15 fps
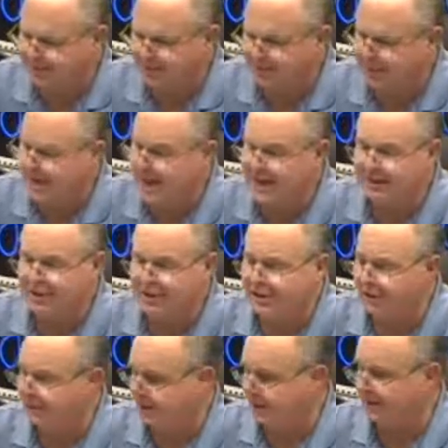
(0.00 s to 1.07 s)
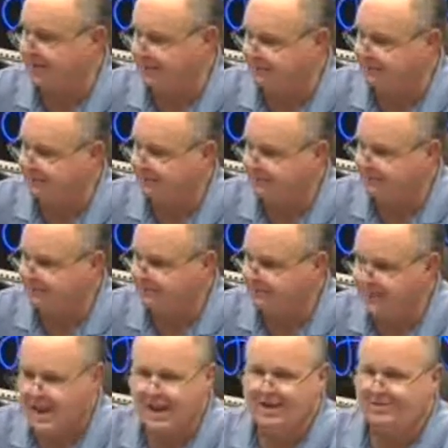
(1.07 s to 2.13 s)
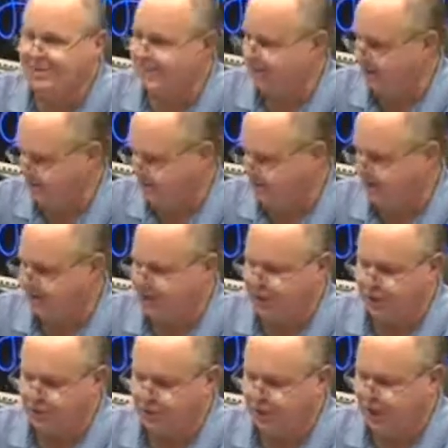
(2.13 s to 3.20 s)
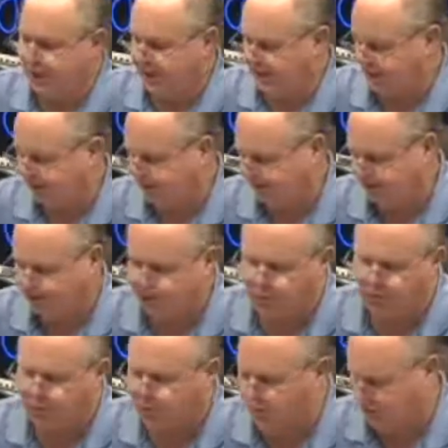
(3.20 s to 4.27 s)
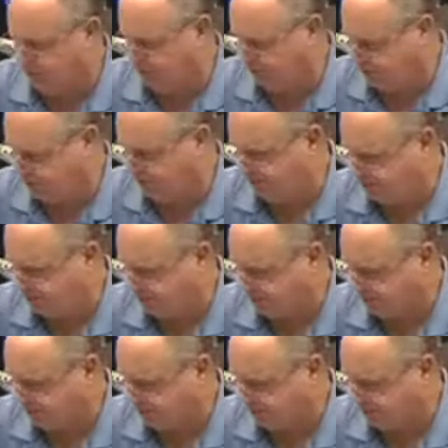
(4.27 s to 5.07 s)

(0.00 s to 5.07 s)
Not even there yet. Not even there yet. You idiots. You rubes.